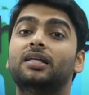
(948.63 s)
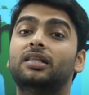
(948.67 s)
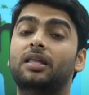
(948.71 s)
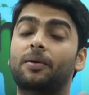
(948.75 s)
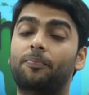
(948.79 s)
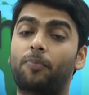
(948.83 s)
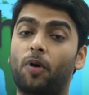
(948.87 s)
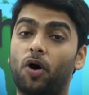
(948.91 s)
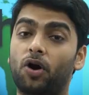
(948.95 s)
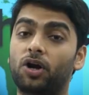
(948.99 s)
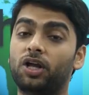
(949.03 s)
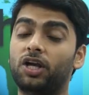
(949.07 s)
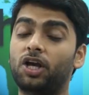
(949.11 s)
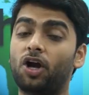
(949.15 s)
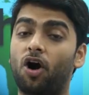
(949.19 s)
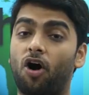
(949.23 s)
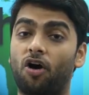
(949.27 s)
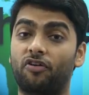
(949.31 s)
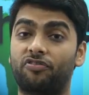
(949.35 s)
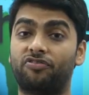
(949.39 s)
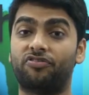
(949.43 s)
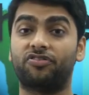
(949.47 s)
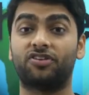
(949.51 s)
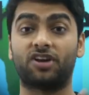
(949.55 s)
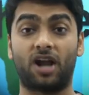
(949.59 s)
the body
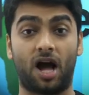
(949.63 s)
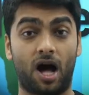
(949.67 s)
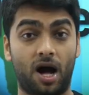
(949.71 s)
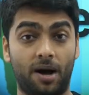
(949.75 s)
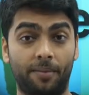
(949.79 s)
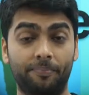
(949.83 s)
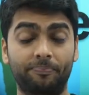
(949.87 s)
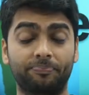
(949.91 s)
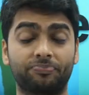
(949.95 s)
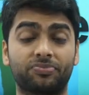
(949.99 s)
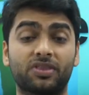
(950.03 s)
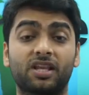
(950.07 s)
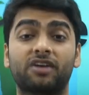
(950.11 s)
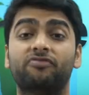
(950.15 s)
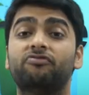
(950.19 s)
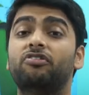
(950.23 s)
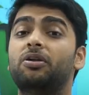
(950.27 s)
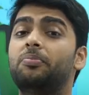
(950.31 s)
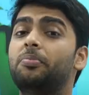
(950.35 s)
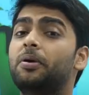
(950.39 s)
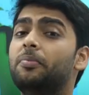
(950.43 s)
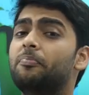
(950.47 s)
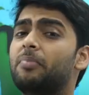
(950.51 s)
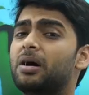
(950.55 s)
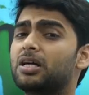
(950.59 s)
of Ram
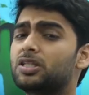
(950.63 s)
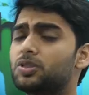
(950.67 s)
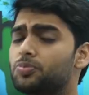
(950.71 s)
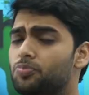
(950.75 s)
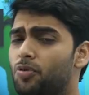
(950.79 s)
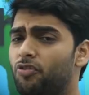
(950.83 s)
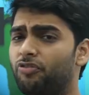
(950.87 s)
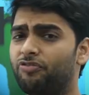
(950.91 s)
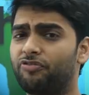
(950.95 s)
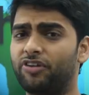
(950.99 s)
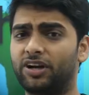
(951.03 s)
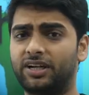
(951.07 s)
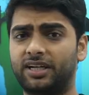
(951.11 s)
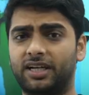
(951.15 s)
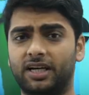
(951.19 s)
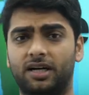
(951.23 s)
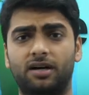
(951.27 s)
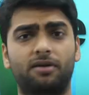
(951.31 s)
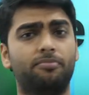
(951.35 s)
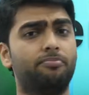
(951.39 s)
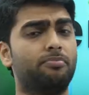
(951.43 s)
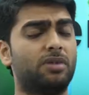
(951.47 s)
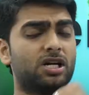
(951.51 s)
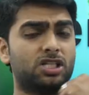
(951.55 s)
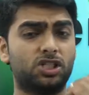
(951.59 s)
will be much more
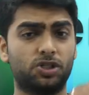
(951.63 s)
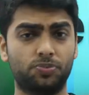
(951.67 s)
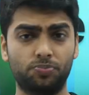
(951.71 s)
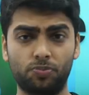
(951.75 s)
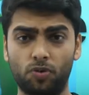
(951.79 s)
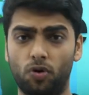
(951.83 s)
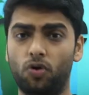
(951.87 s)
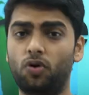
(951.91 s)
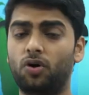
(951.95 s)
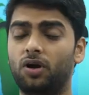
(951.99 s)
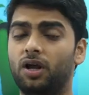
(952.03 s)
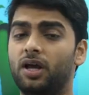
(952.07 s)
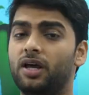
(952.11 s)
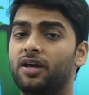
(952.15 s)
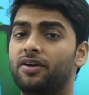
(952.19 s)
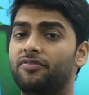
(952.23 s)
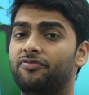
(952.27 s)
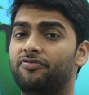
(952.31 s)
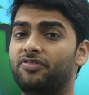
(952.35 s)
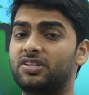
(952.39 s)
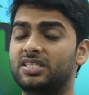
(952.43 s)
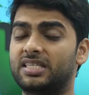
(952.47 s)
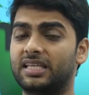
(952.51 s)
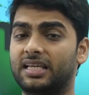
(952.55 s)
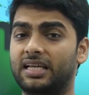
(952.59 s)
fitter, much more
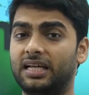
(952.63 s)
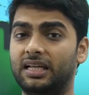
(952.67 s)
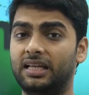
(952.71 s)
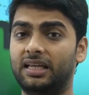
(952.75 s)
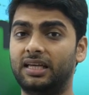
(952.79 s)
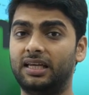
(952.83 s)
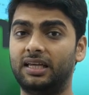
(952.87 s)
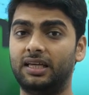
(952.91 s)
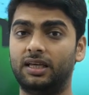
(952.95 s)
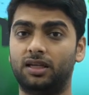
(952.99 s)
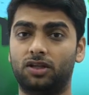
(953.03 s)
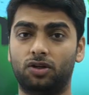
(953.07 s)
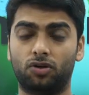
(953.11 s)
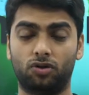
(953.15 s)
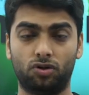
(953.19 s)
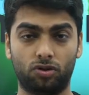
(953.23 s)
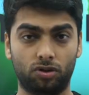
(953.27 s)
physically,